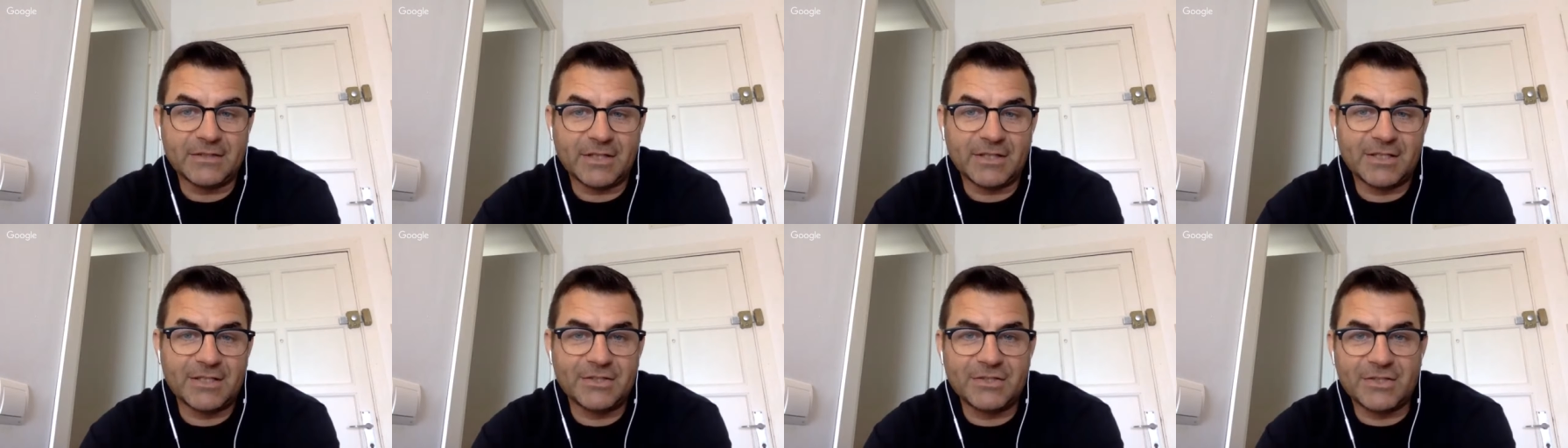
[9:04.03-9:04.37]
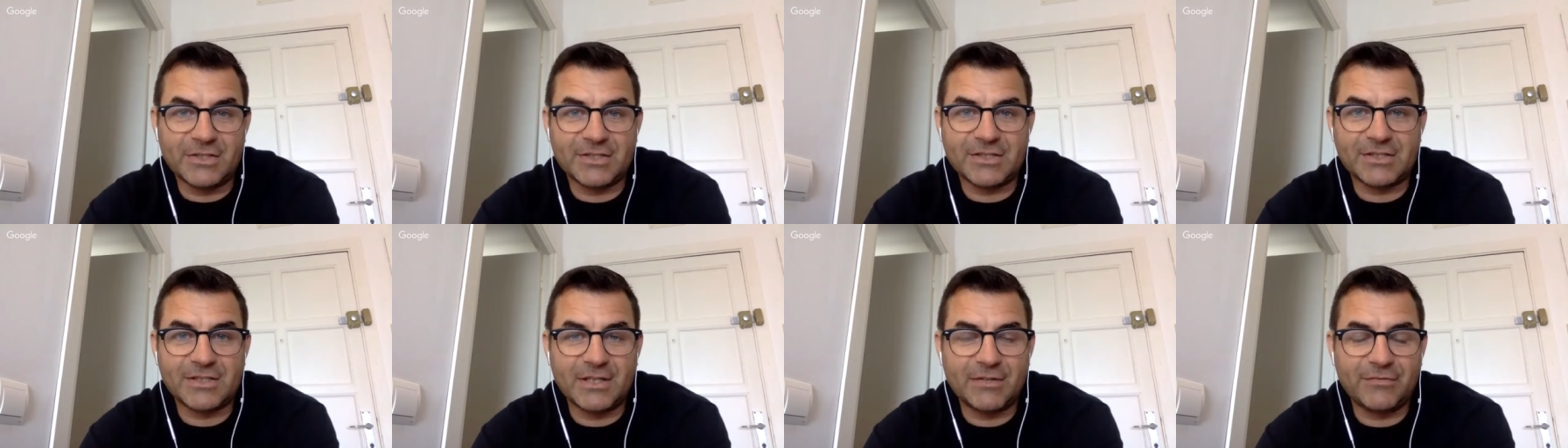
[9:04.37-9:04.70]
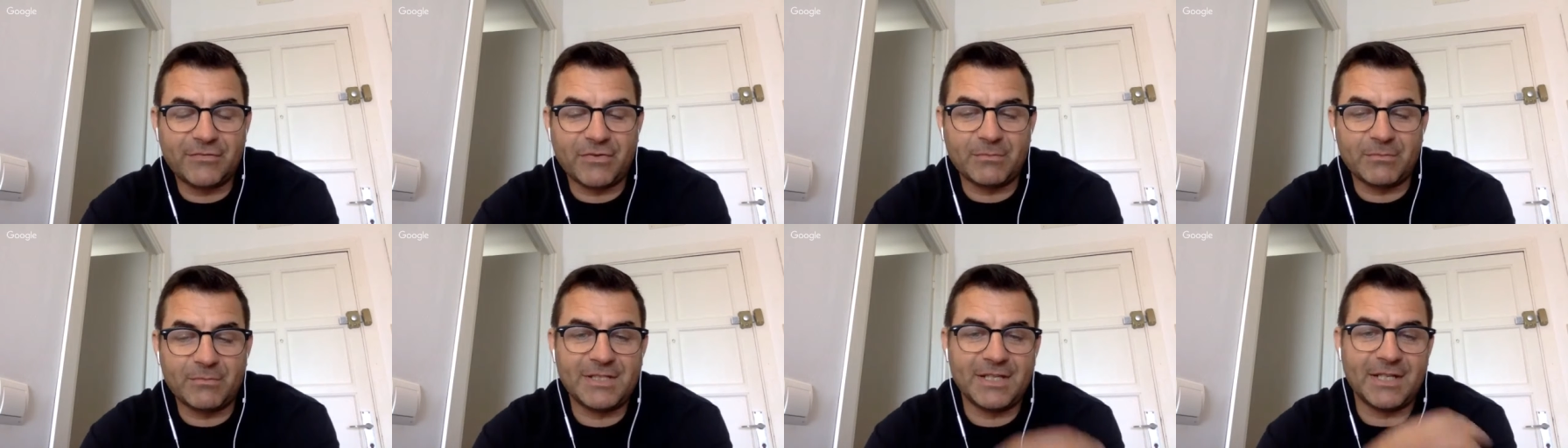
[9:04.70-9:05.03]
can just see
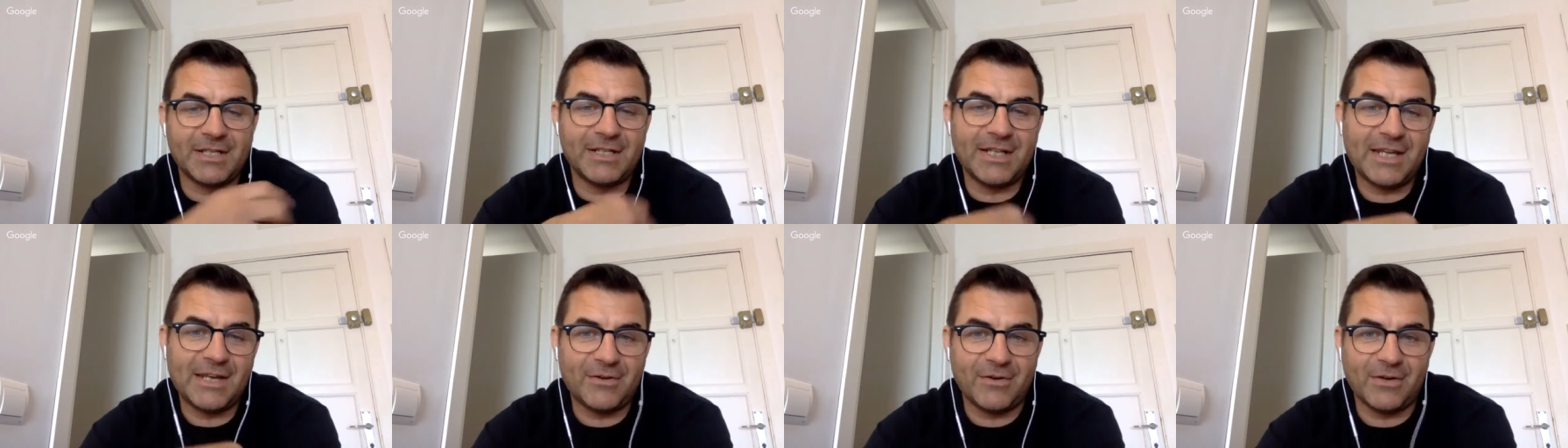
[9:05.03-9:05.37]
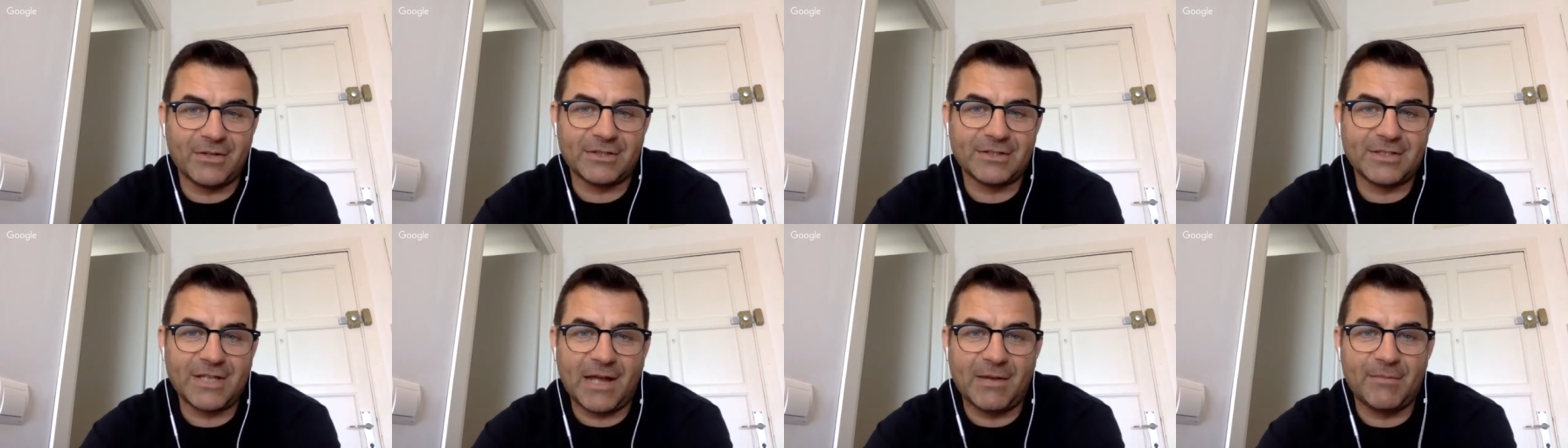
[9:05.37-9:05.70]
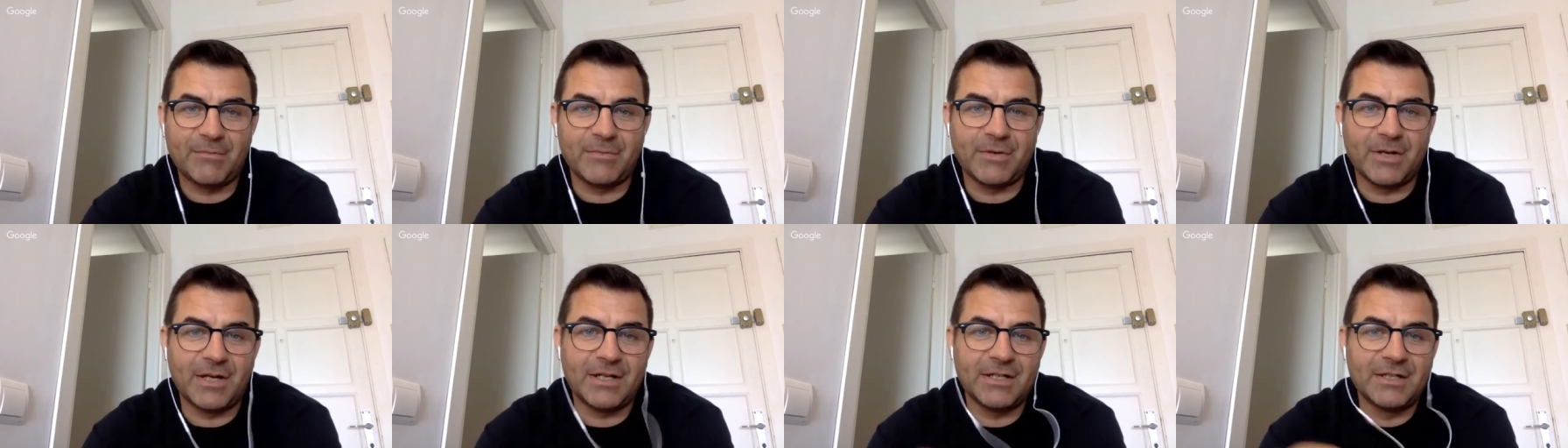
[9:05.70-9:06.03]
from sitting here on
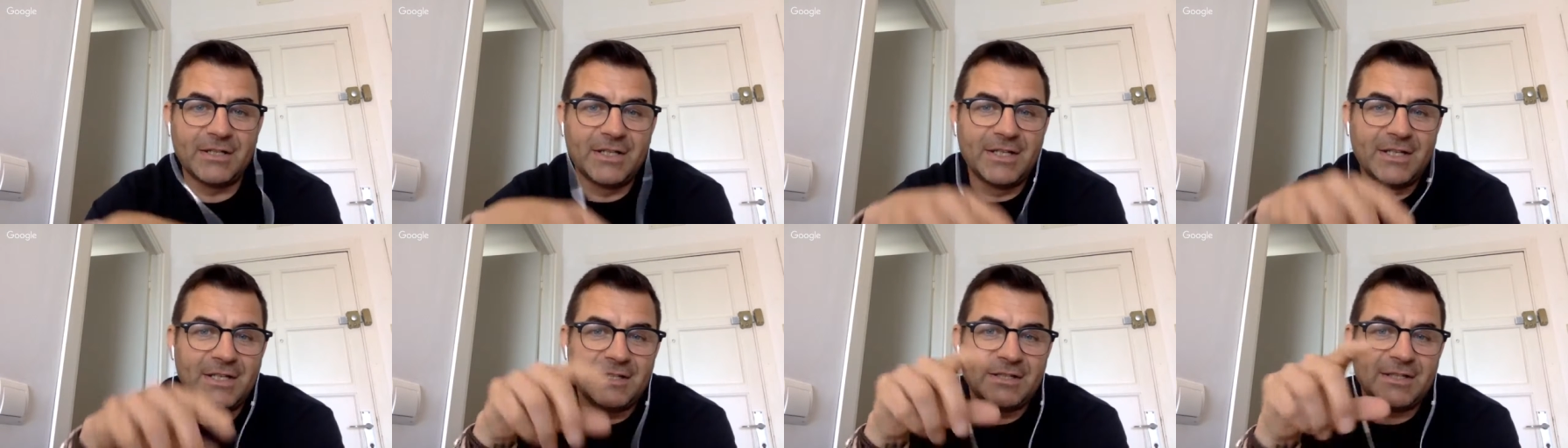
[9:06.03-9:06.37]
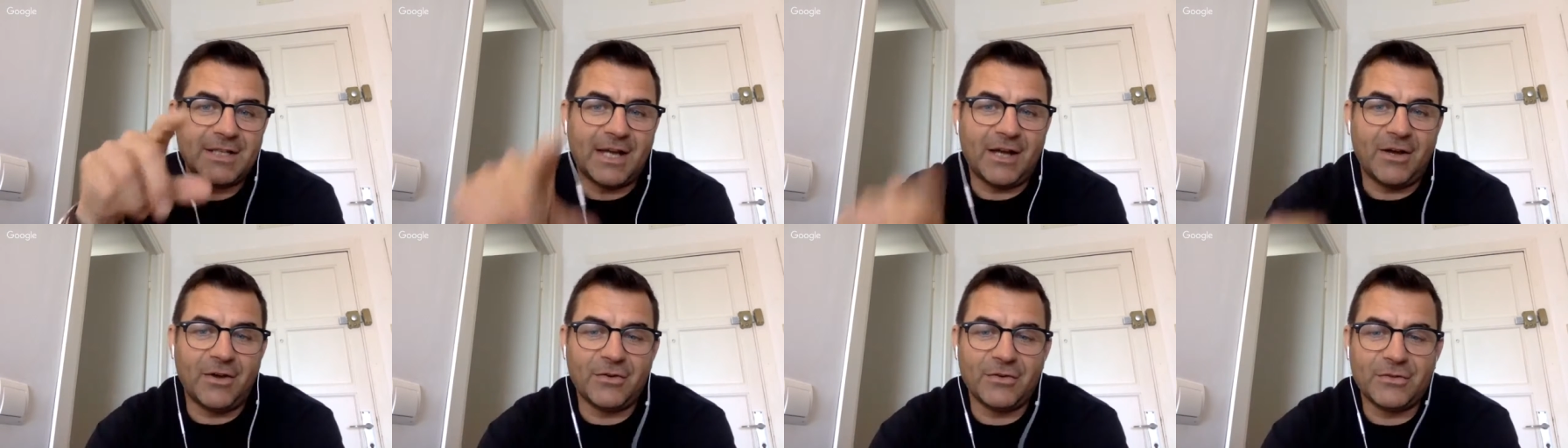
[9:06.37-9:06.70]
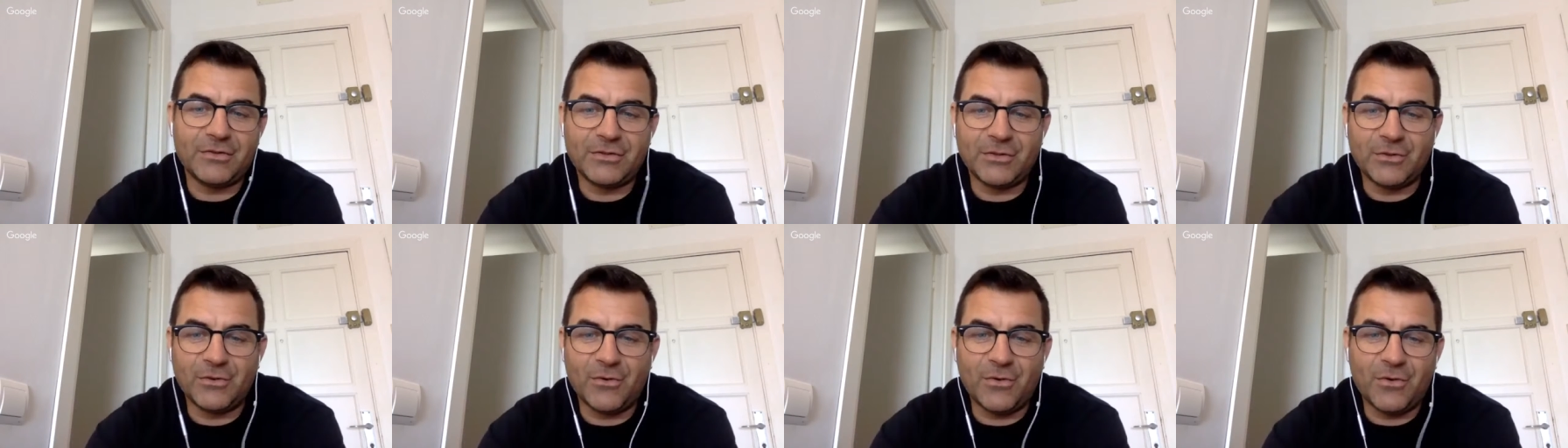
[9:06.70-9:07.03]
camera that on
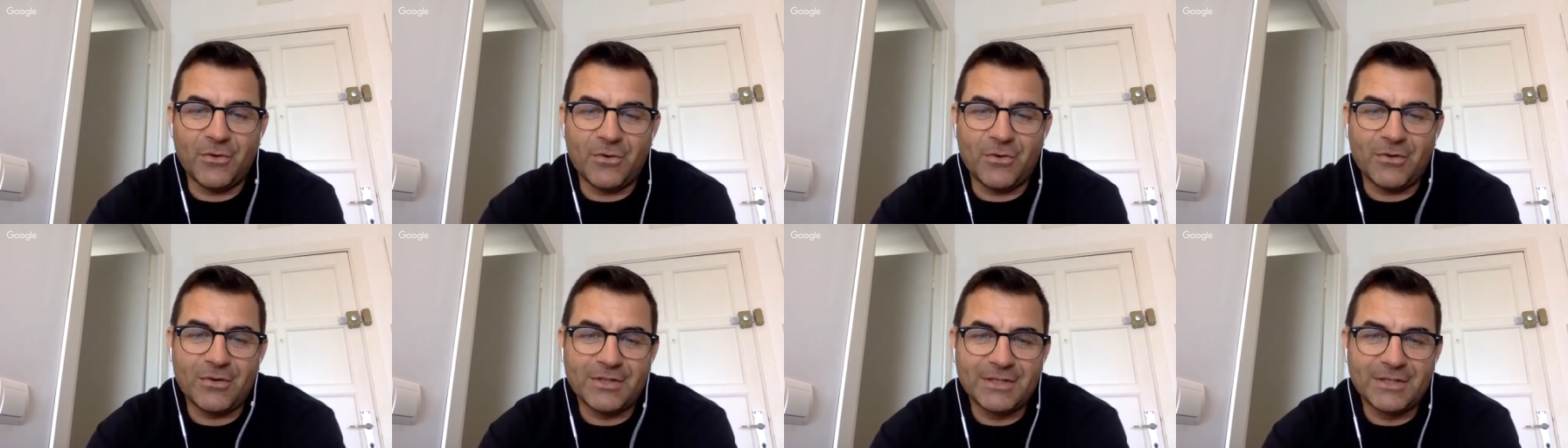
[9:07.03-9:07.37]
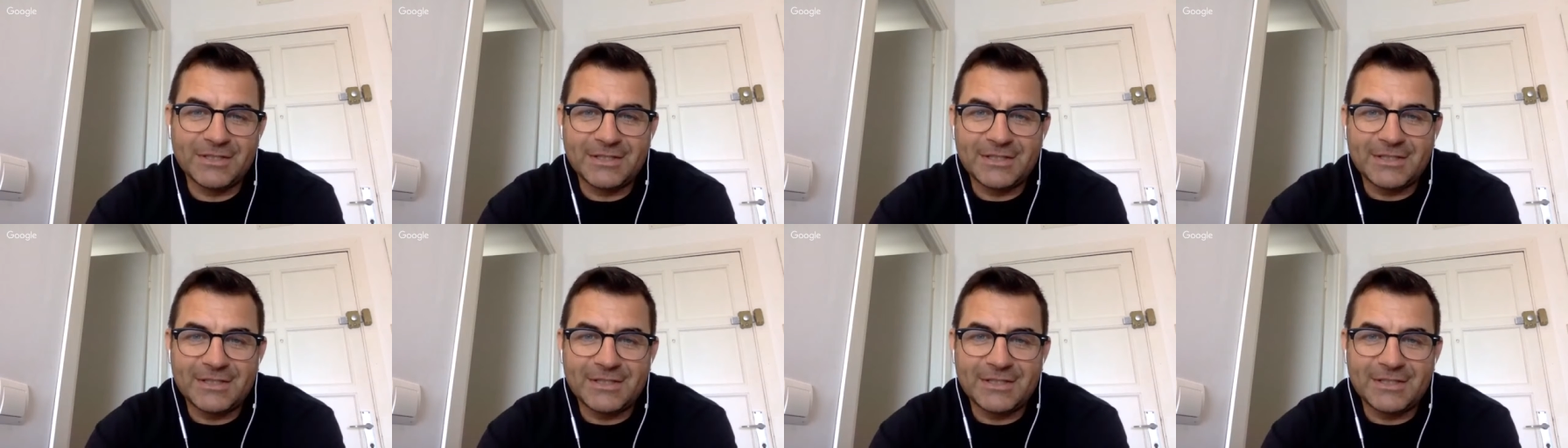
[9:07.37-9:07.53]
your